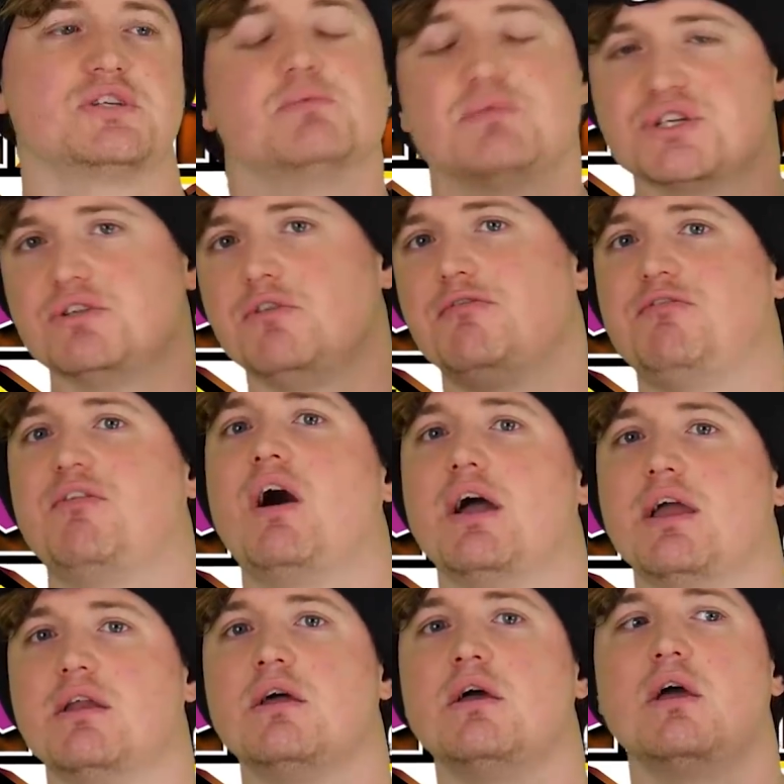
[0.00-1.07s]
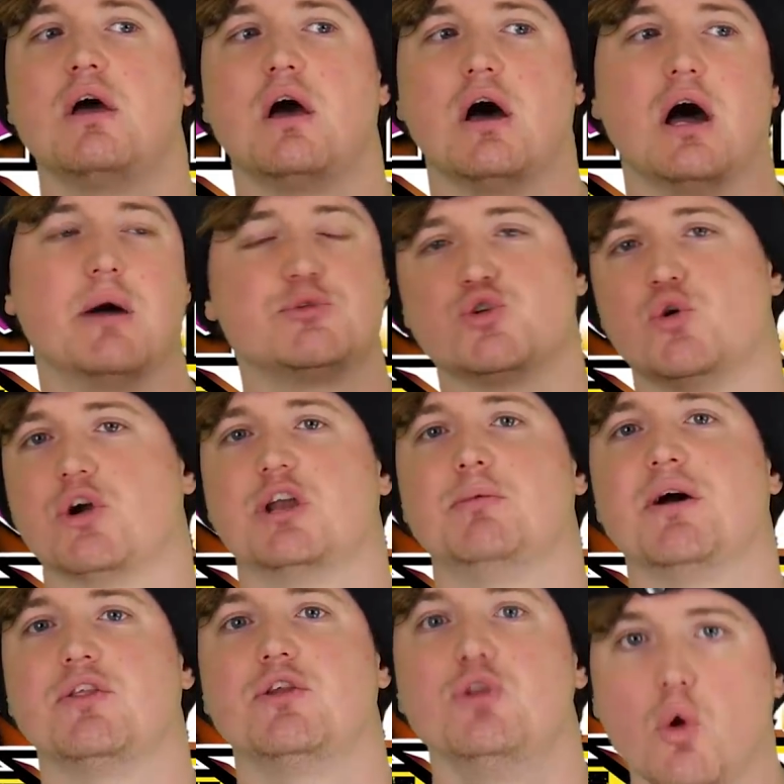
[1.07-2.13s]
It was still fine. I'm talking
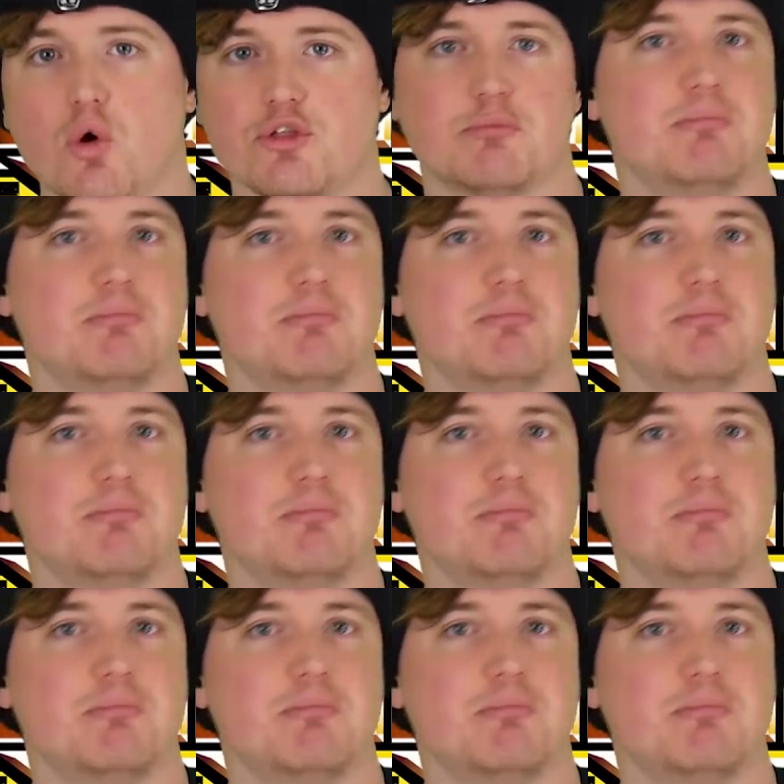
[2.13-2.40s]
about the North